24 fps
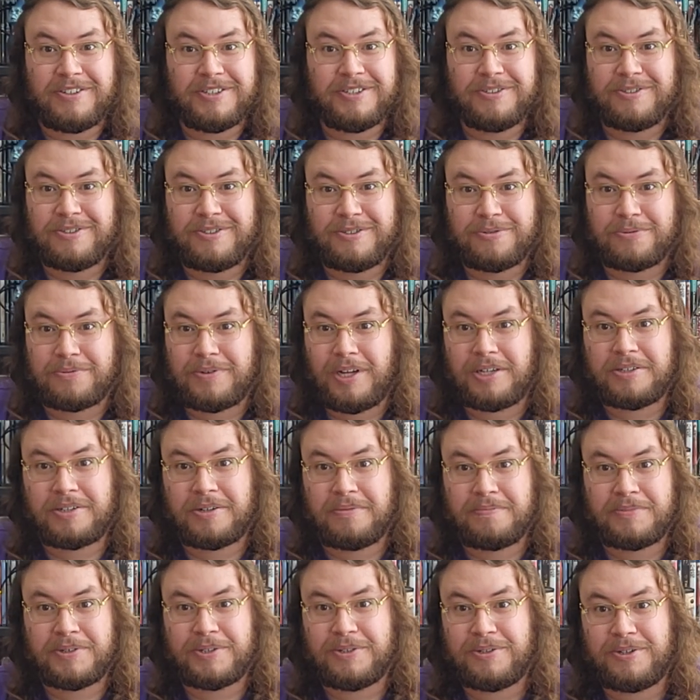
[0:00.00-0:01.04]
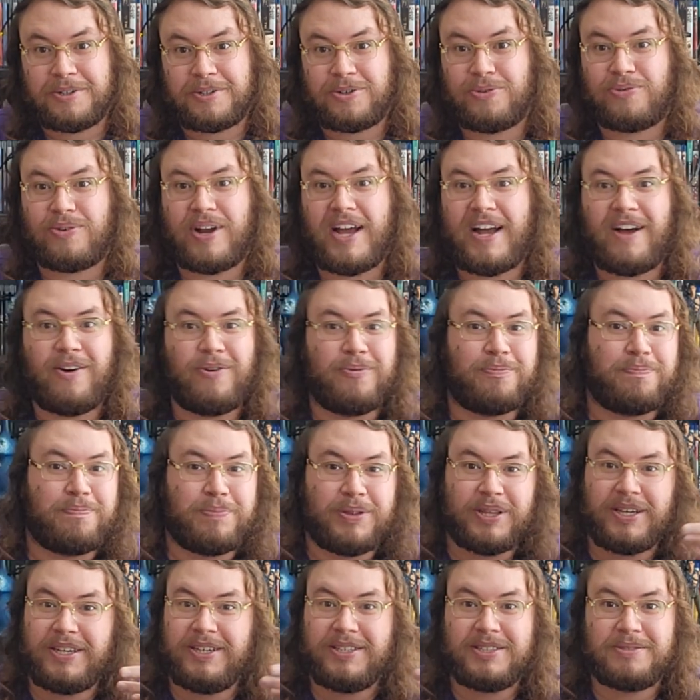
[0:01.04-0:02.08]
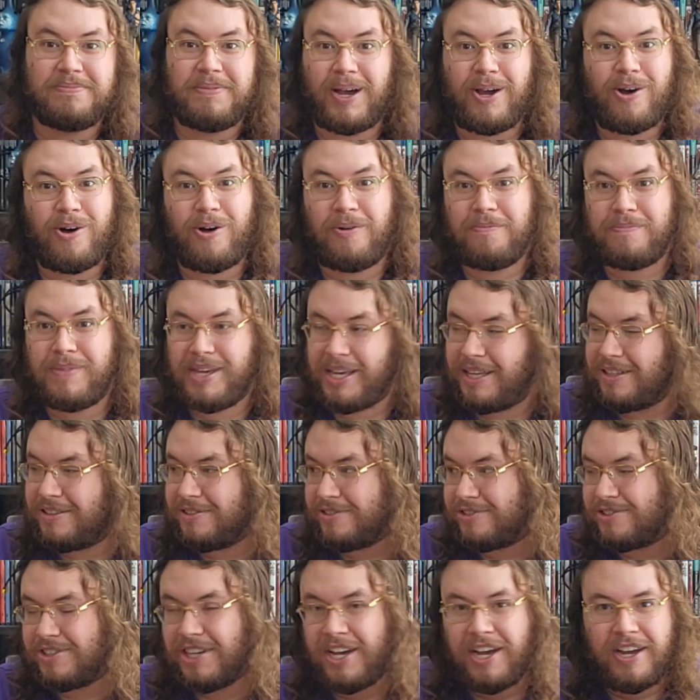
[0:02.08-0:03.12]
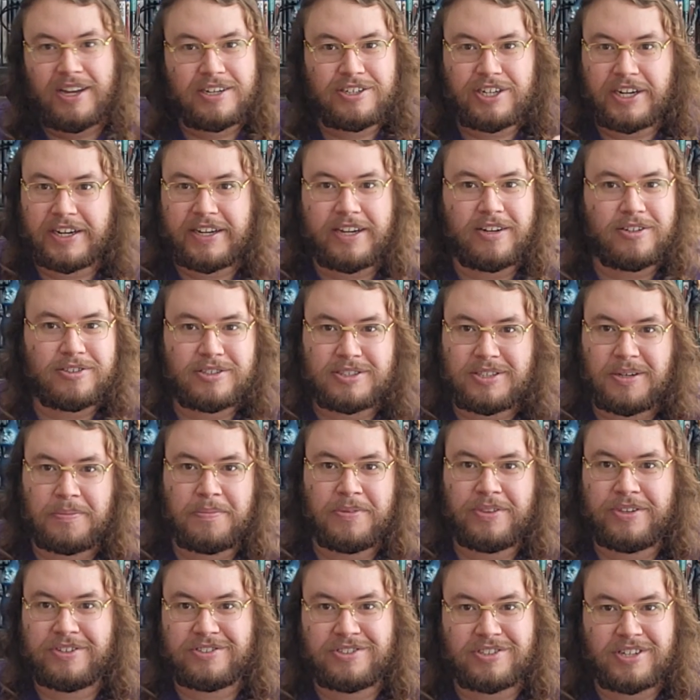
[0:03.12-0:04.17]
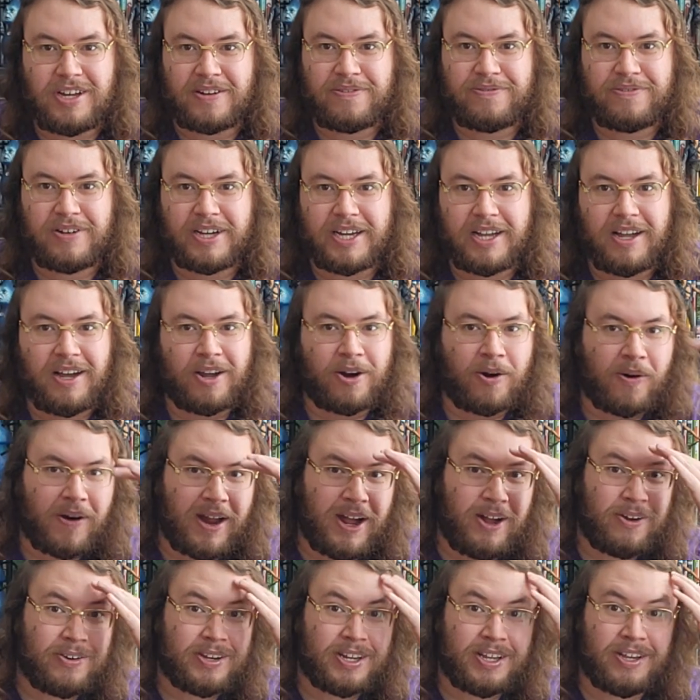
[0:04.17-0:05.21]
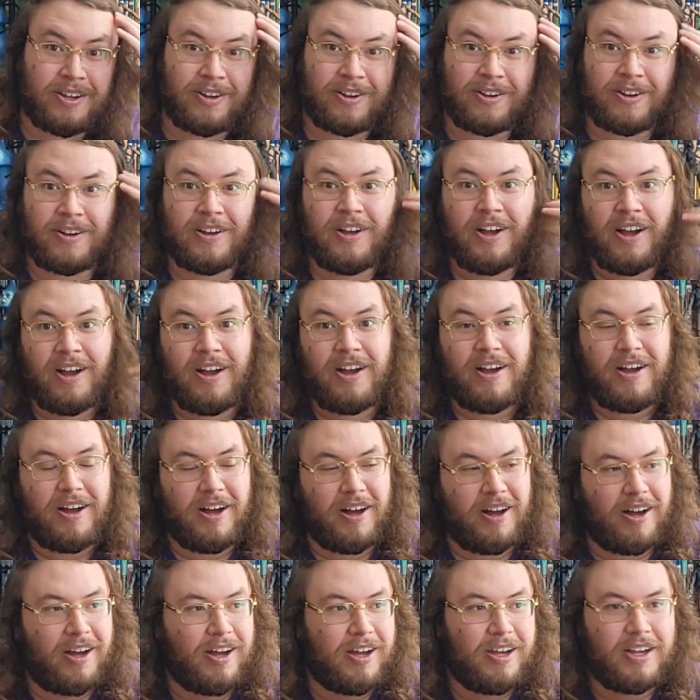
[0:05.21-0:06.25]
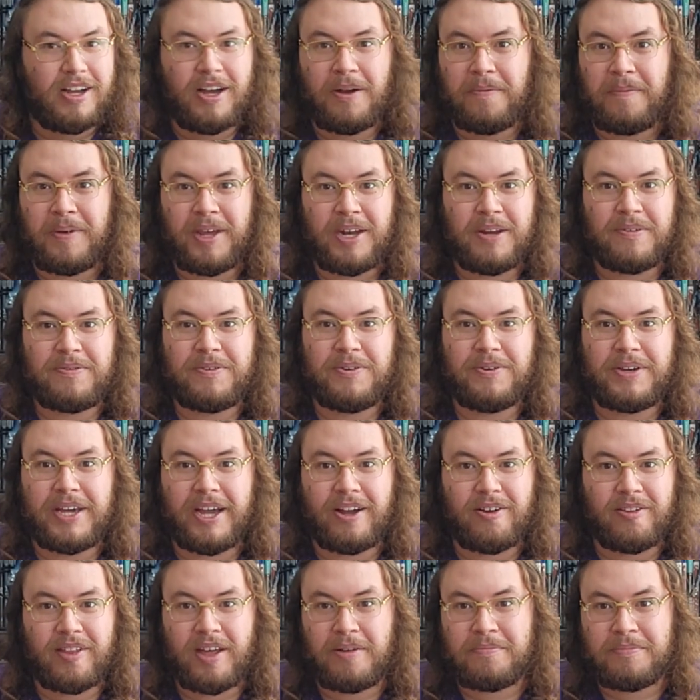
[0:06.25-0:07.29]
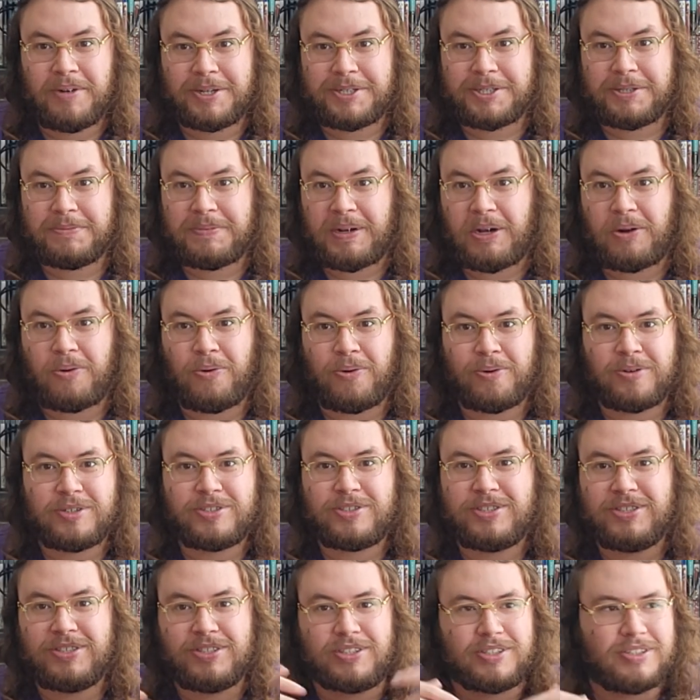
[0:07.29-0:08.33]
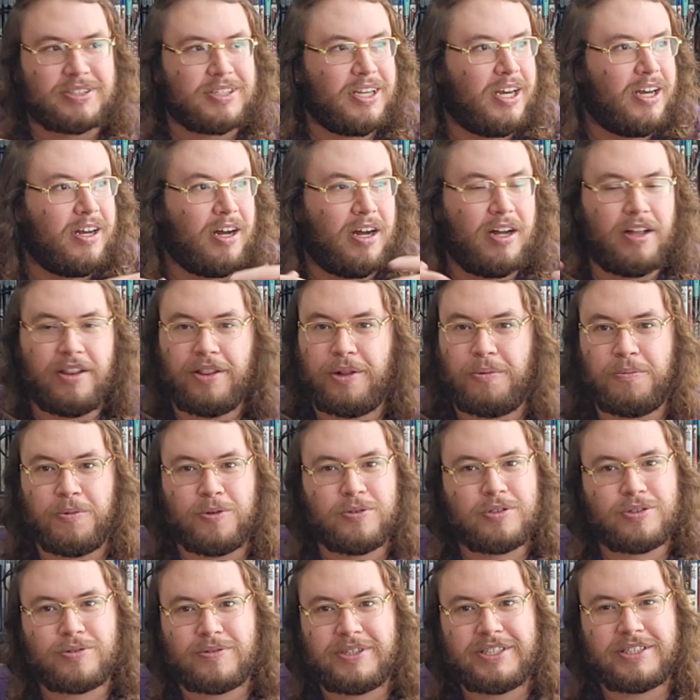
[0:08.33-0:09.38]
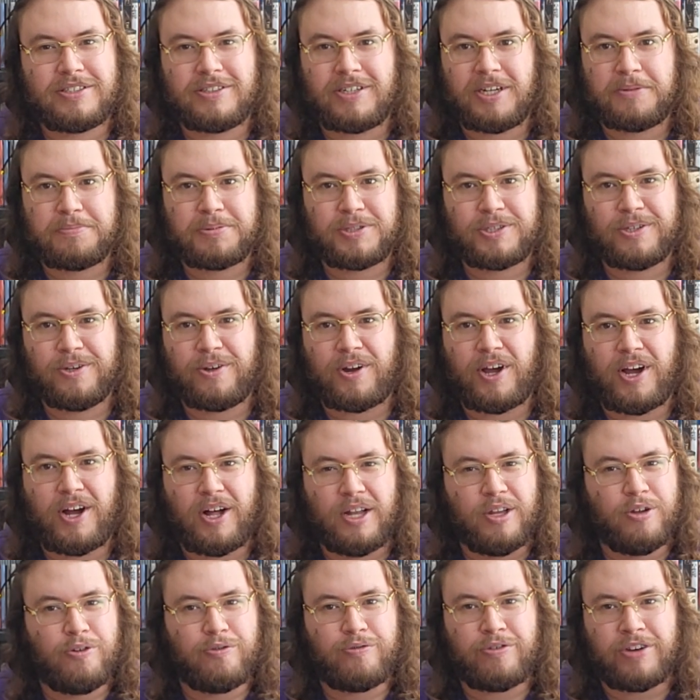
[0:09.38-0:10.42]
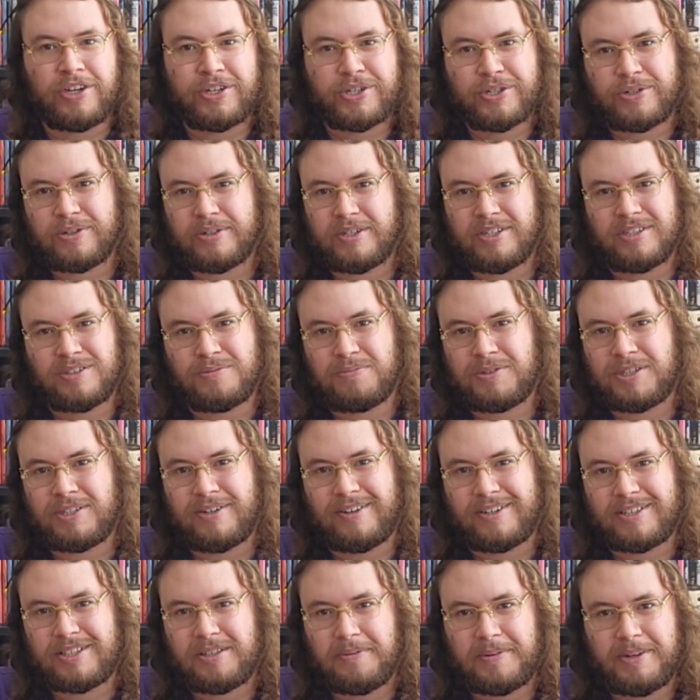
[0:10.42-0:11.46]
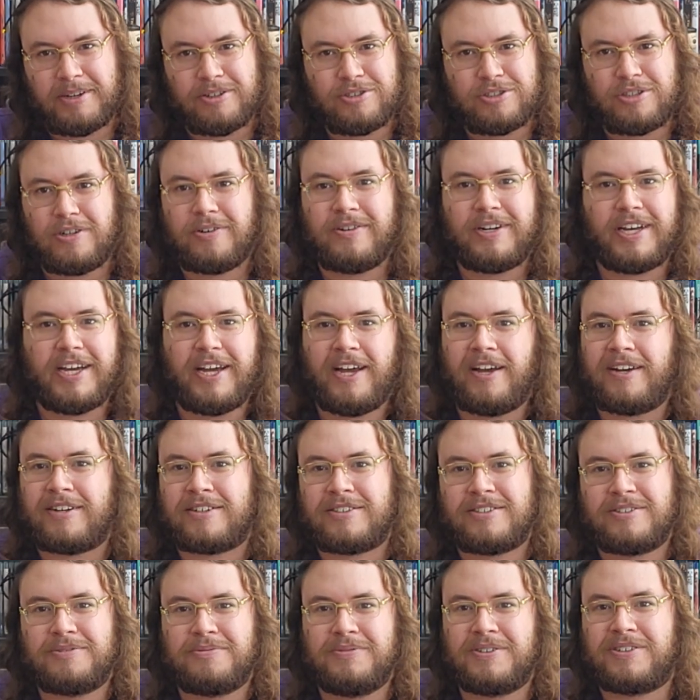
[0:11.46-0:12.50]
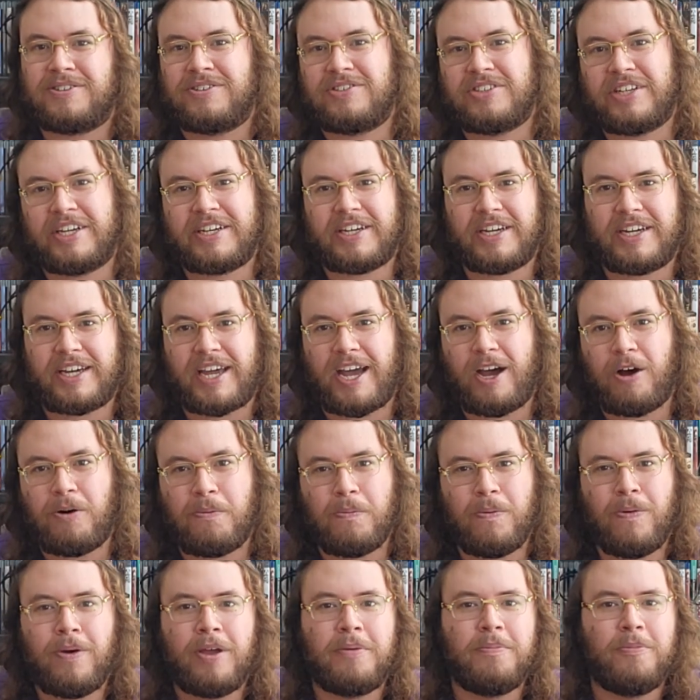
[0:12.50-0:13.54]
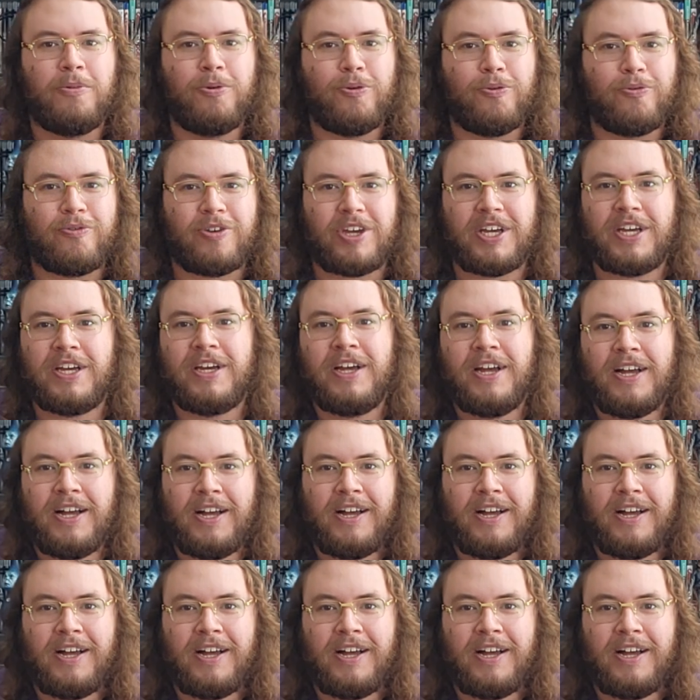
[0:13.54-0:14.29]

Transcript: You're welcome to look around. Please, by all means, check out some of the stuff I got around here. I mean, if you care that much about horses, the most recent episode of Hollow Victories, we talked about Jonah Hex, which is like a cowboy movie.